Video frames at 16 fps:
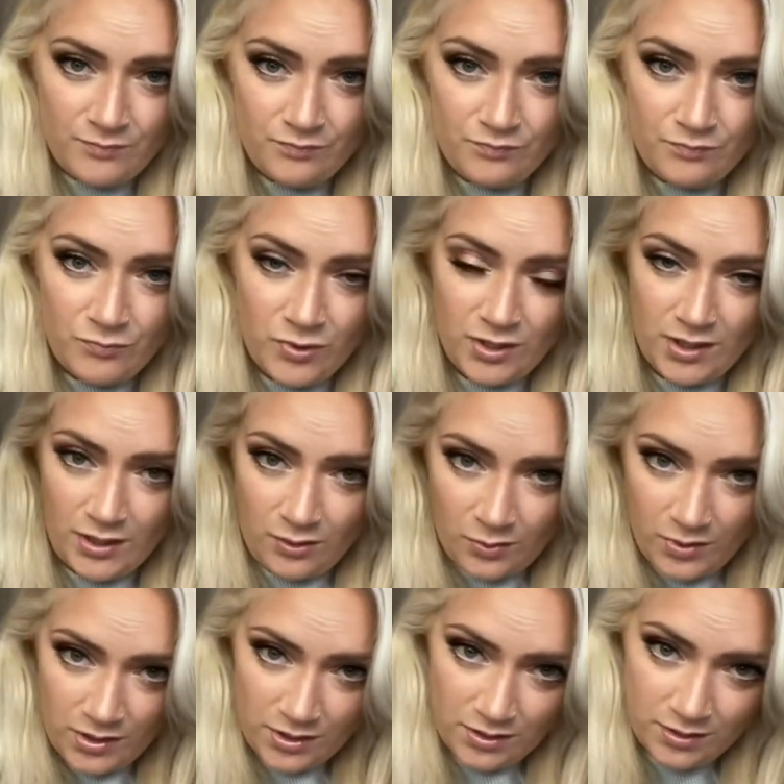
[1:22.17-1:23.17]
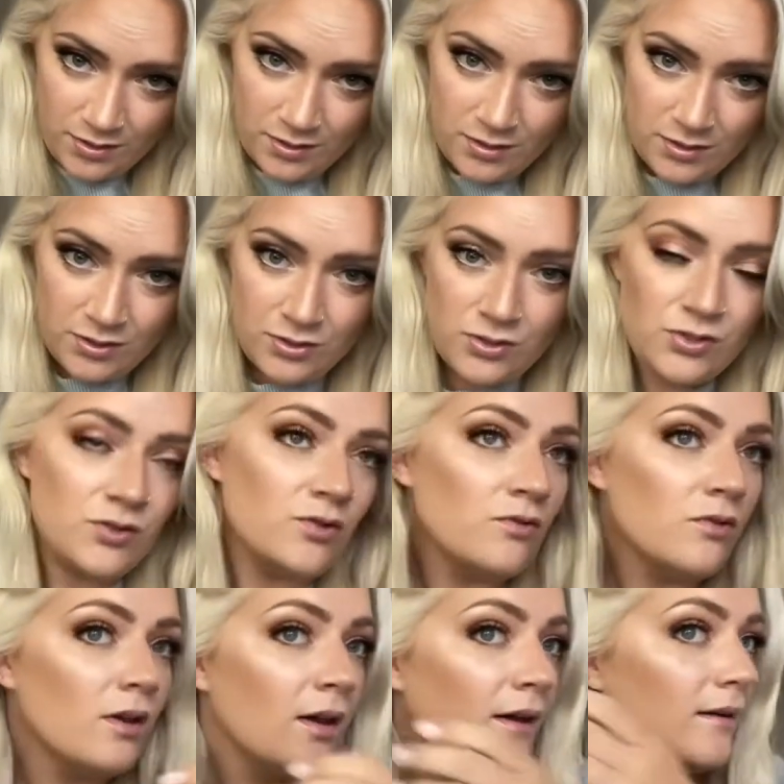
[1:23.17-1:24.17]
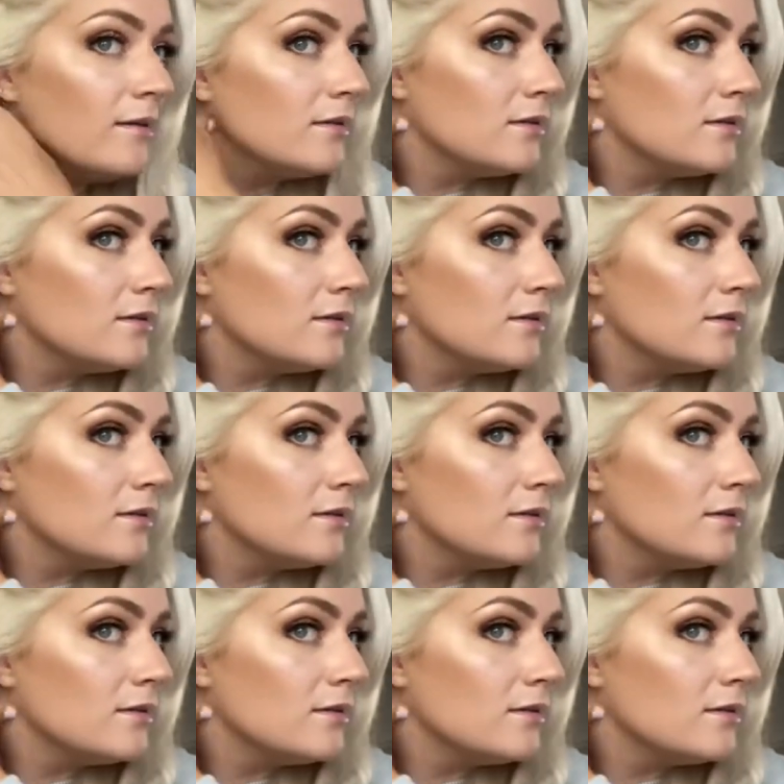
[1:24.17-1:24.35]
I'm like going to just do that